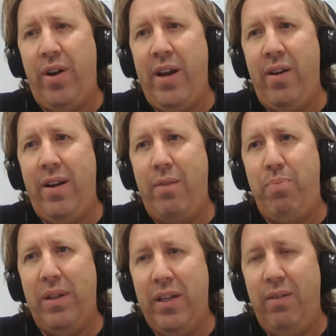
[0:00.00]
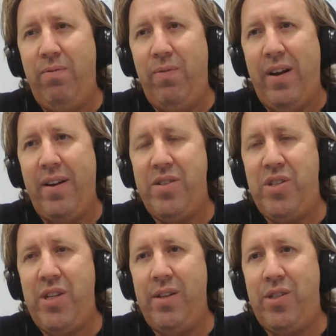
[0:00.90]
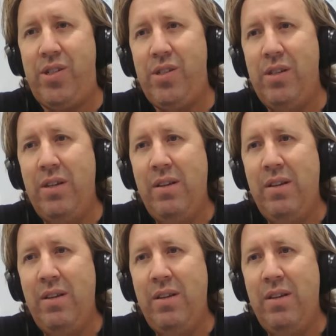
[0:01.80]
I don't believe, and I don't sense,